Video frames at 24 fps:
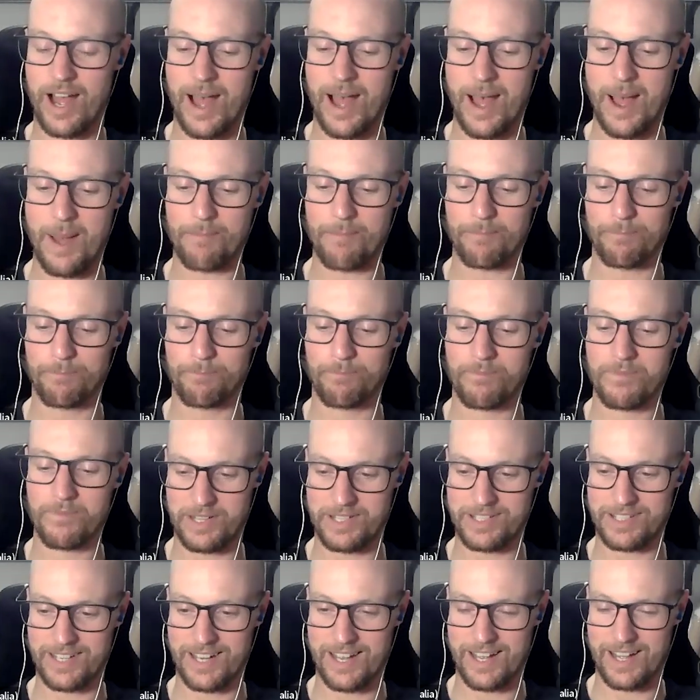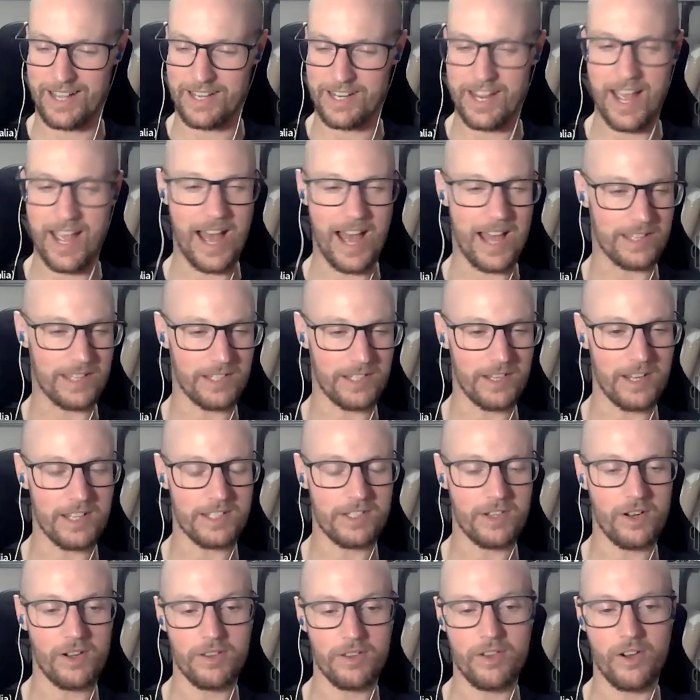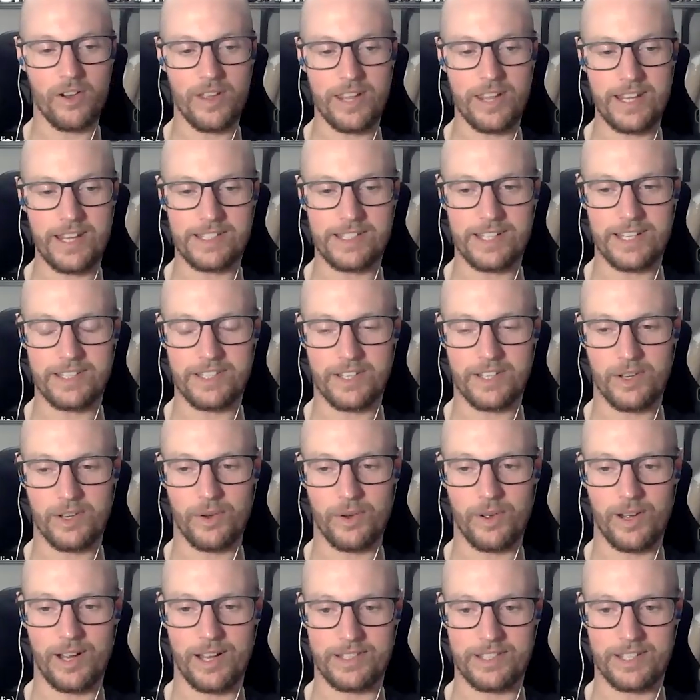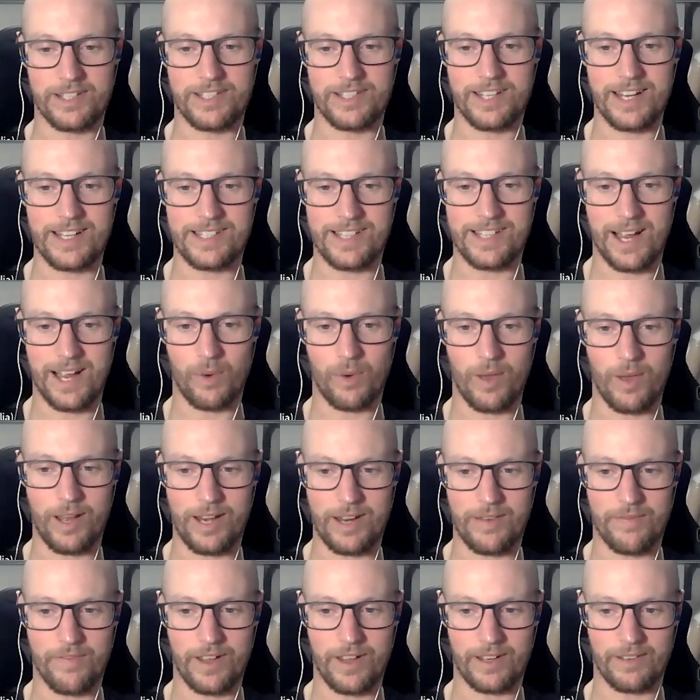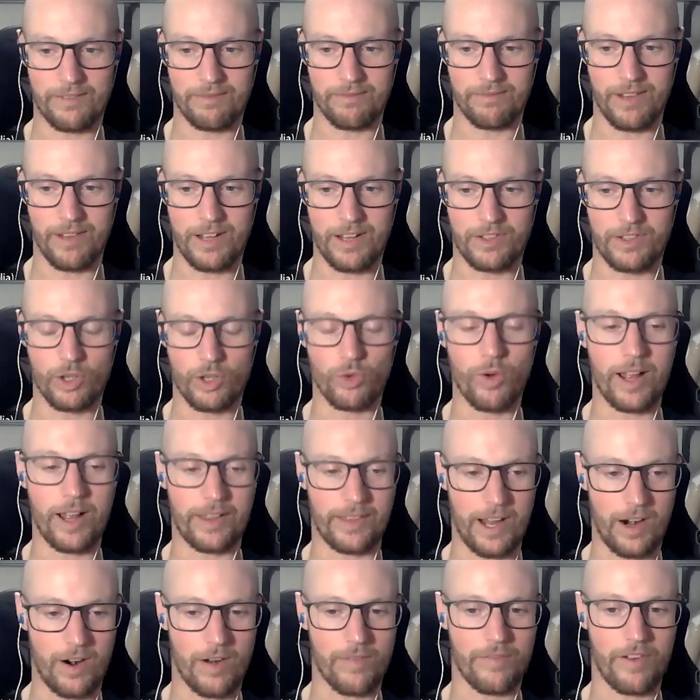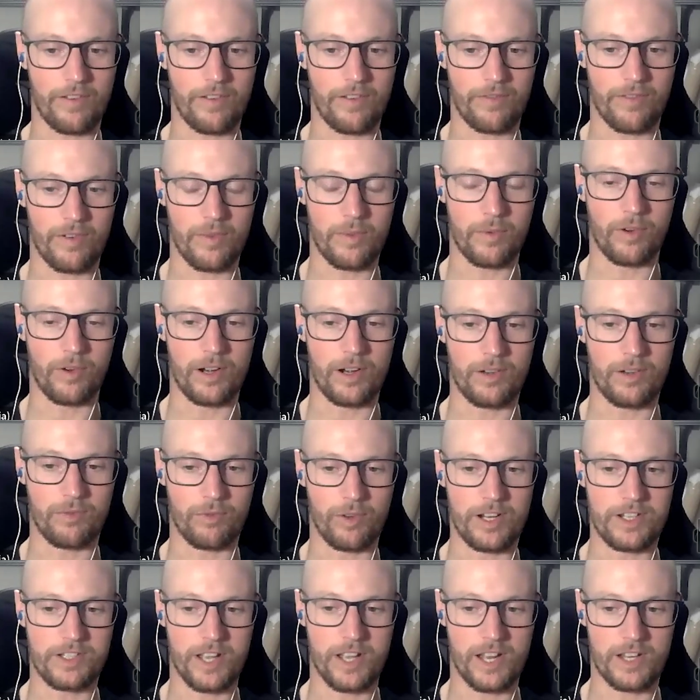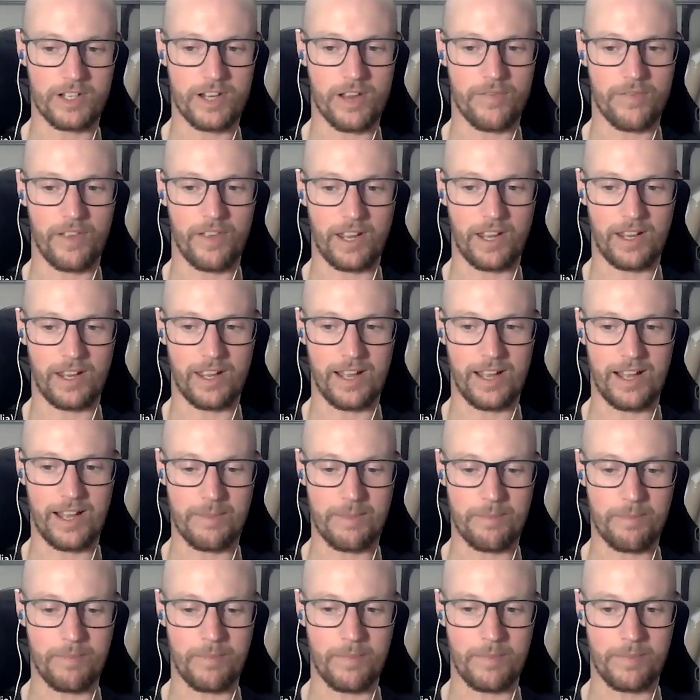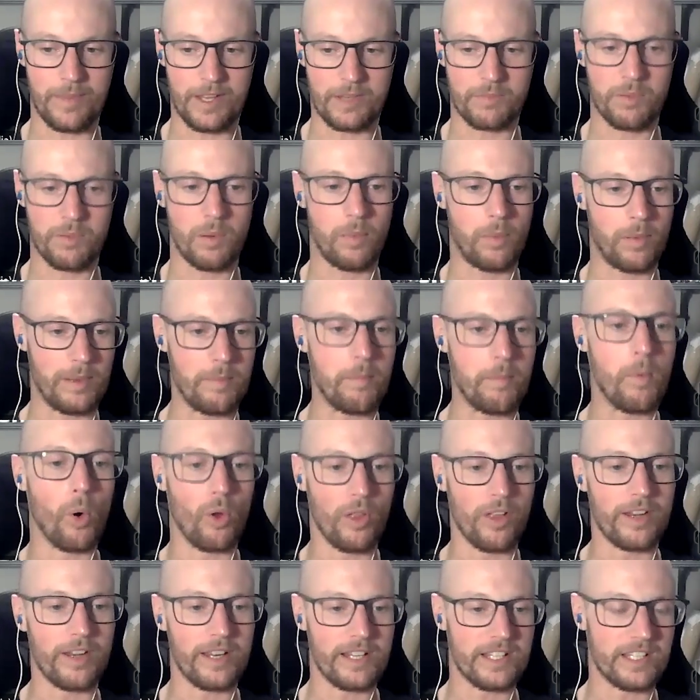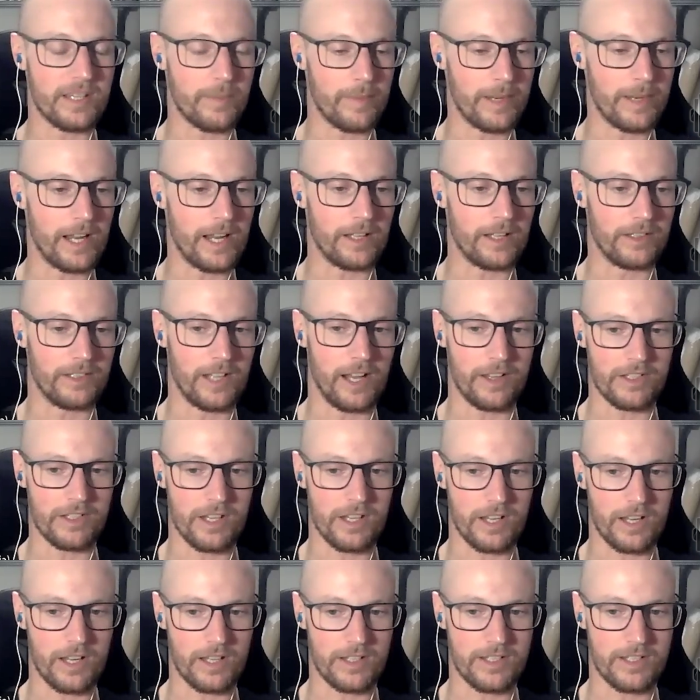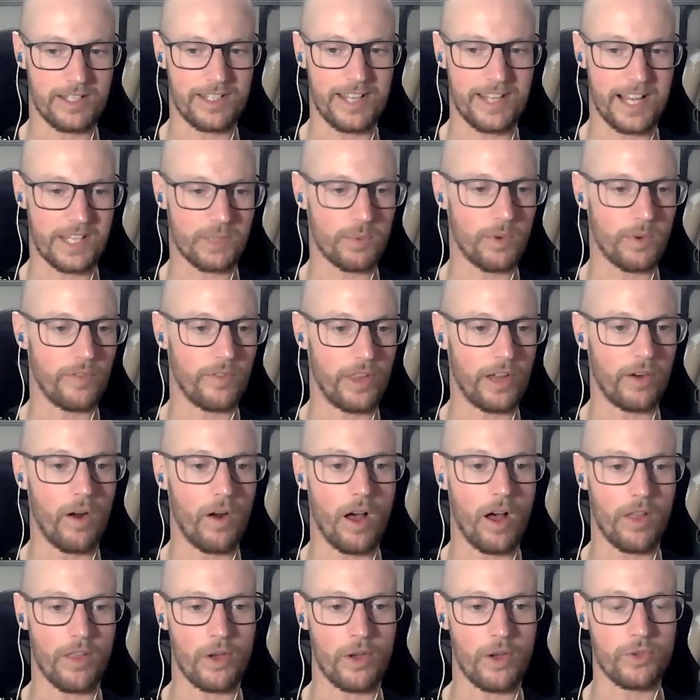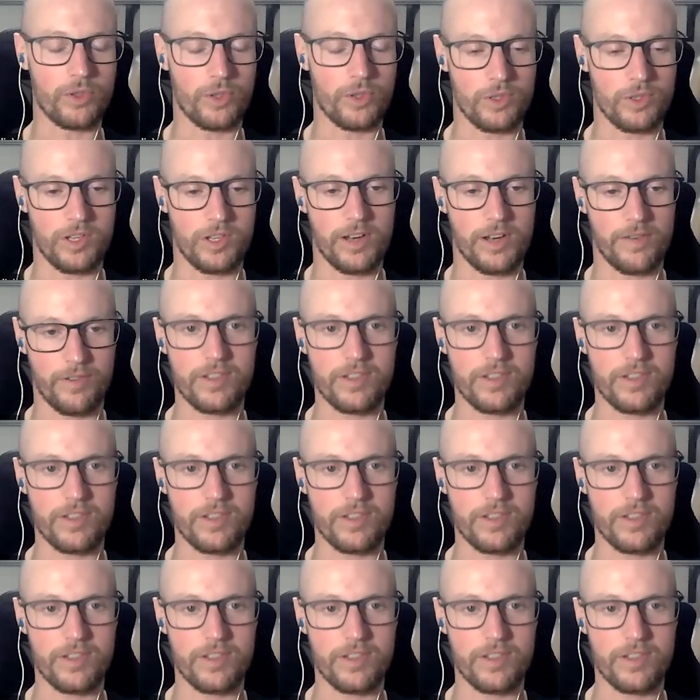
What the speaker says: But yeah, it's not easy to tease out anything direct there. I think from the research, I think there's probably more that needs to be done to test whether there are those sorts of